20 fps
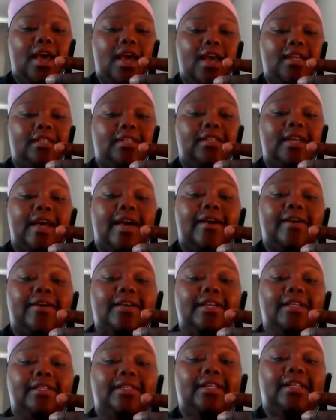
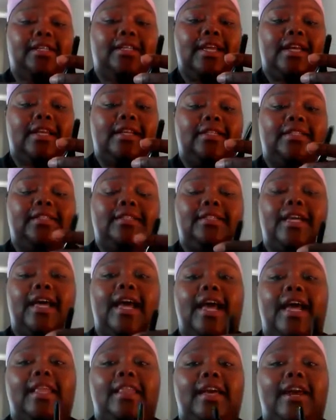Italia Deluxe
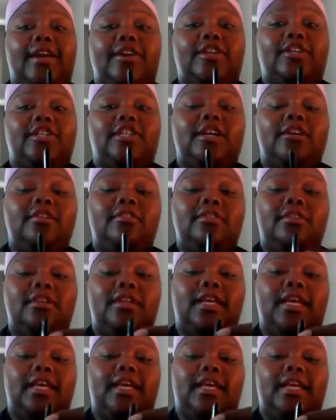eyeliner gel
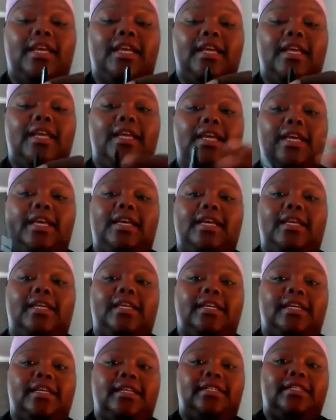and it
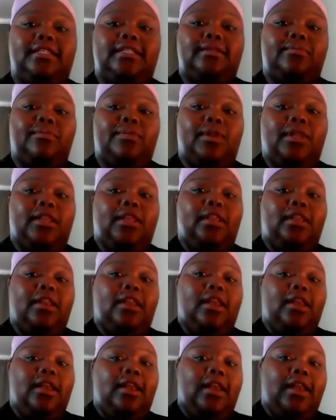is
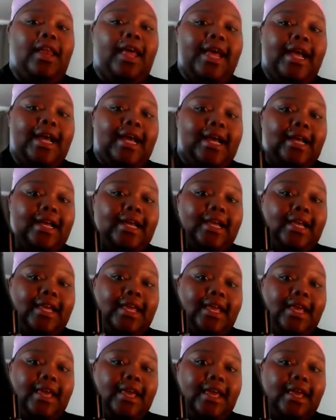black
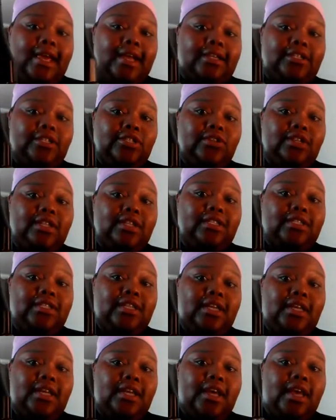as you can
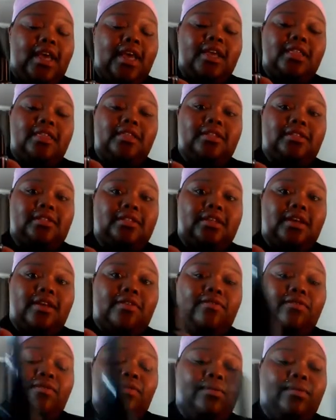see this stuff
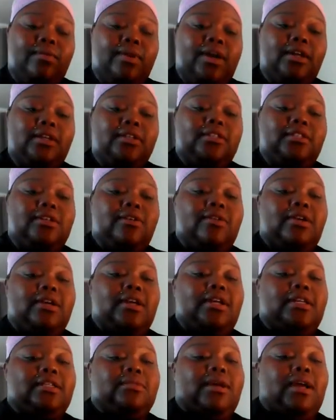works so good
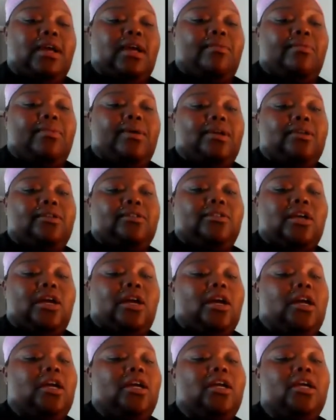because my eyebrows
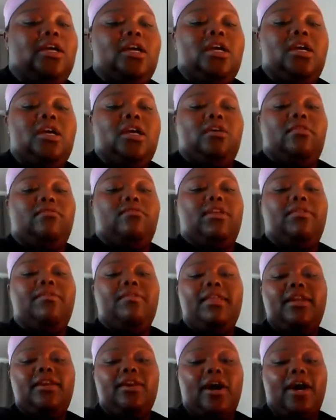are really
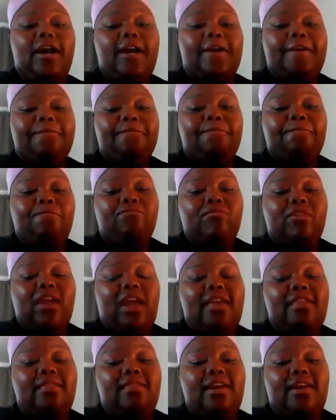really dark
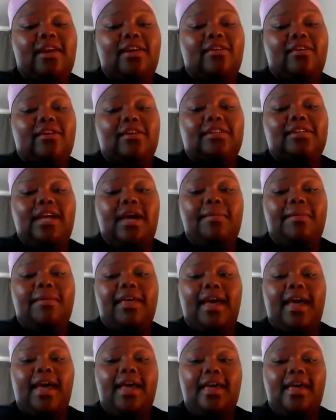and then on top of
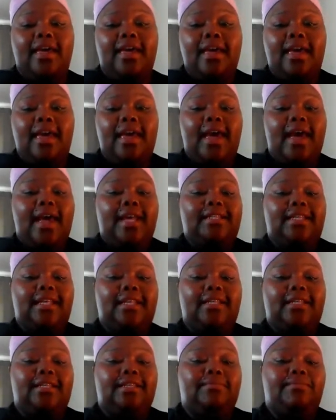that I
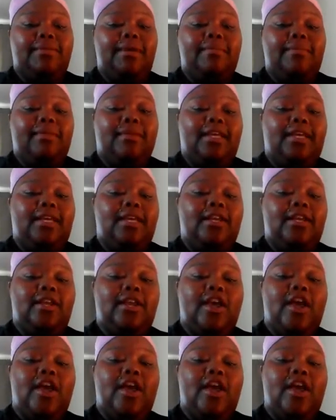take this Maybelline